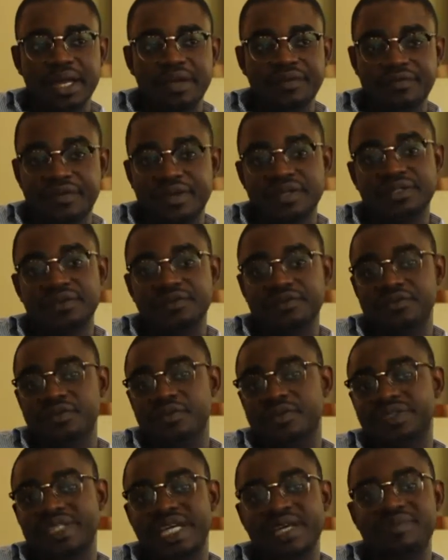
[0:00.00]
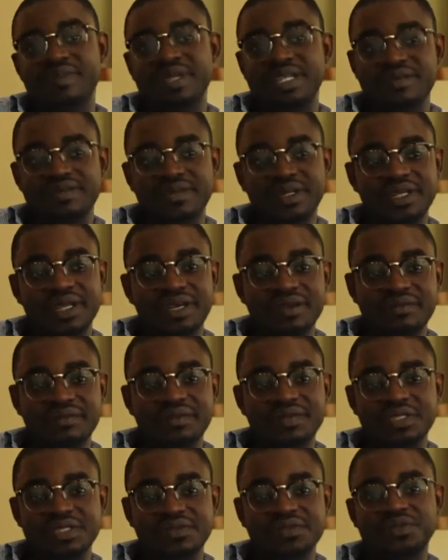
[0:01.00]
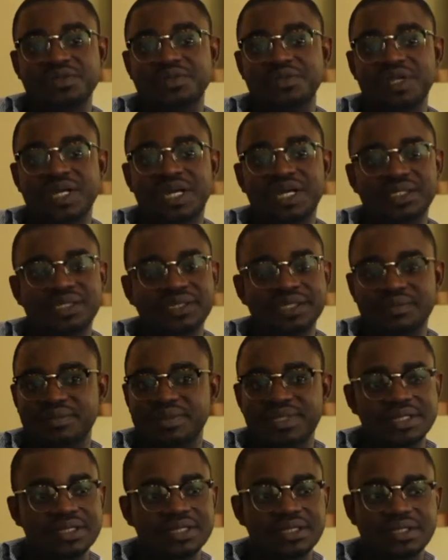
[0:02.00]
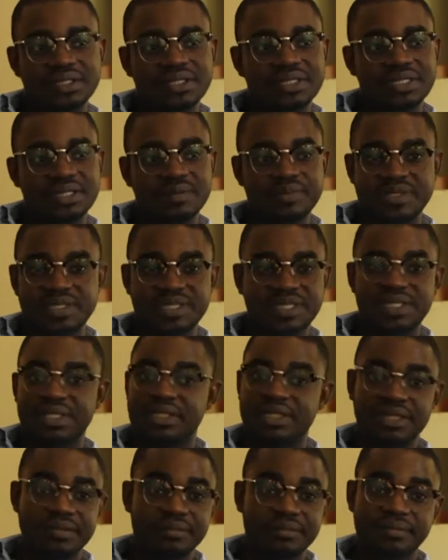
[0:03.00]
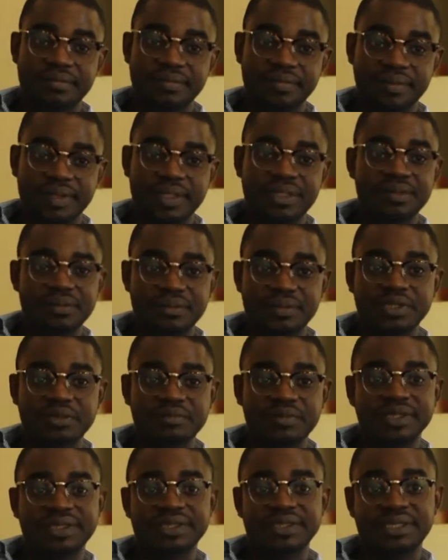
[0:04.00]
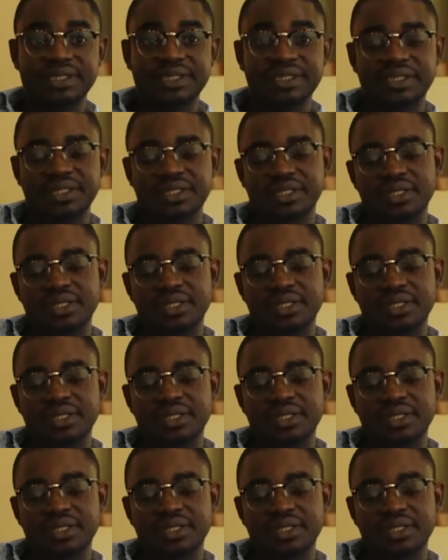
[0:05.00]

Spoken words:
First and foremost, I believe that every individual has something deposited in them that the world must see.